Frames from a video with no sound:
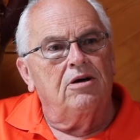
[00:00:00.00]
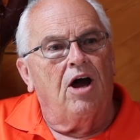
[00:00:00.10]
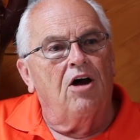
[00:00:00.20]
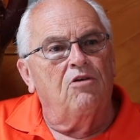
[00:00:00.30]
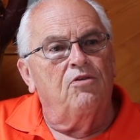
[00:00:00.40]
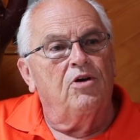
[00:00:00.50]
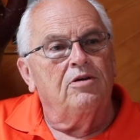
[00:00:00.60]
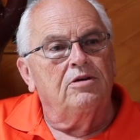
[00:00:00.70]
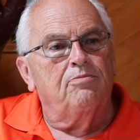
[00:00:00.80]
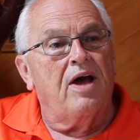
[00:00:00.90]
of
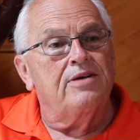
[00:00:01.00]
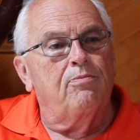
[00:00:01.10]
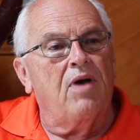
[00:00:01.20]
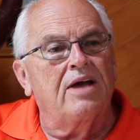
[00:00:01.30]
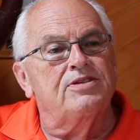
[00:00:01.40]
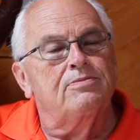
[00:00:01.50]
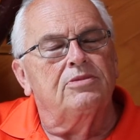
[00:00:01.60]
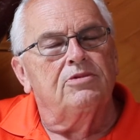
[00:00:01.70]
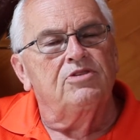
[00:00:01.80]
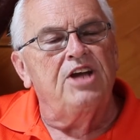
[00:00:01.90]
by
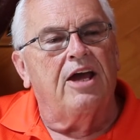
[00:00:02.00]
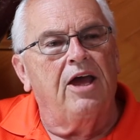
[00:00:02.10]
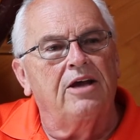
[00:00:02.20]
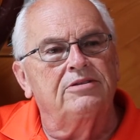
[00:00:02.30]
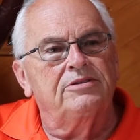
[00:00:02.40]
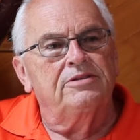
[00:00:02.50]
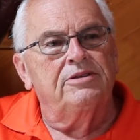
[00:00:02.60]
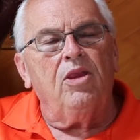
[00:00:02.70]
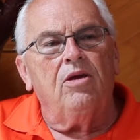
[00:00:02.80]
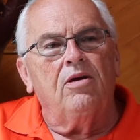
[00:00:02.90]
decade.
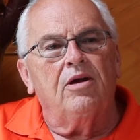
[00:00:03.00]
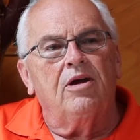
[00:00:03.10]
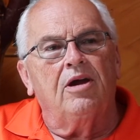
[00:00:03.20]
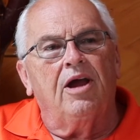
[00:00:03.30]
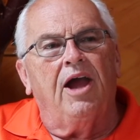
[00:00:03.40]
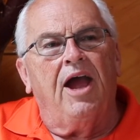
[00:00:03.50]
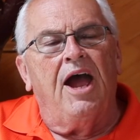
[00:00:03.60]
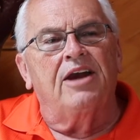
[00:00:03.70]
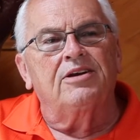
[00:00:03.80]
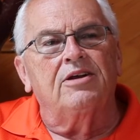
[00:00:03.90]

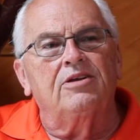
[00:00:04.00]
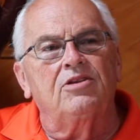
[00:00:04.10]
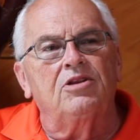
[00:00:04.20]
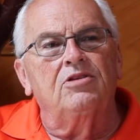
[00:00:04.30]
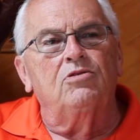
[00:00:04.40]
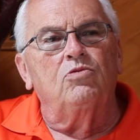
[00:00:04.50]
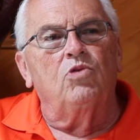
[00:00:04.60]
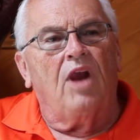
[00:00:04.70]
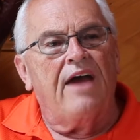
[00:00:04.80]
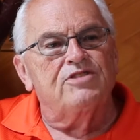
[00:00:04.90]
And
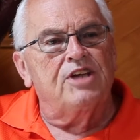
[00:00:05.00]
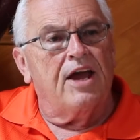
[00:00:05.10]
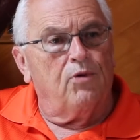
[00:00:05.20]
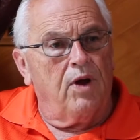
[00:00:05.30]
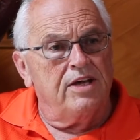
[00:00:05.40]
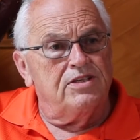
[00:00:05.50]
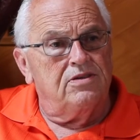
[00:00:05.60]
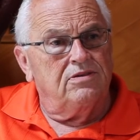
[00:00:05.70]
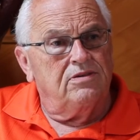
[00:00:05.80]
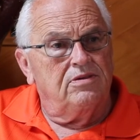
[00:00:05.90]
the Life Sign race
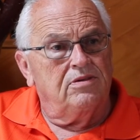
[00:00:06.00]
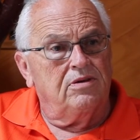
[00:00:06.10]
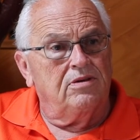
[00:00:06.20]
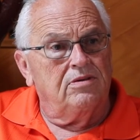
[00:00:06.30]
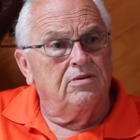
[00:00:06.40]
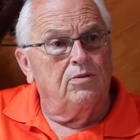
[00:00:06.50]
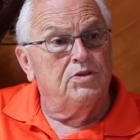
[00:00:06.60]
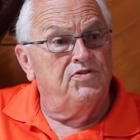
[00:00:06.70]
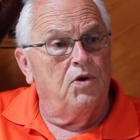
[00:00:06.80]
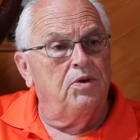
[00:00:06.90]

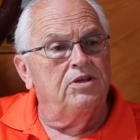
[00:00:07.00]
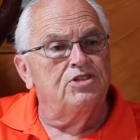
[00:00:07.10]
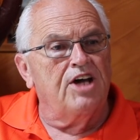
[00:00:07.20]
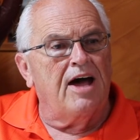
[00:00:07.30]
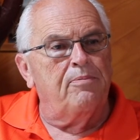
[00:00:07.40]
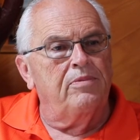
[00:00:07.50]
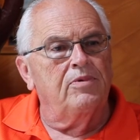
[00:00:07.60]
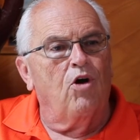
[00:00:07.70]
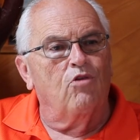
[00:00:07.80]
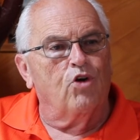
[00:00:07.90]
was voted the top
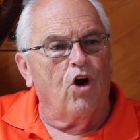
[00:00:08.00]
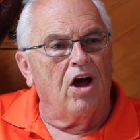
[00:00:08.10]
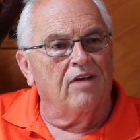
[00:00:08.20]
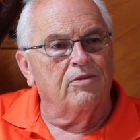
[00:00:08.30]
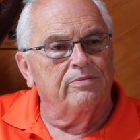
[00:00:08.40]
over all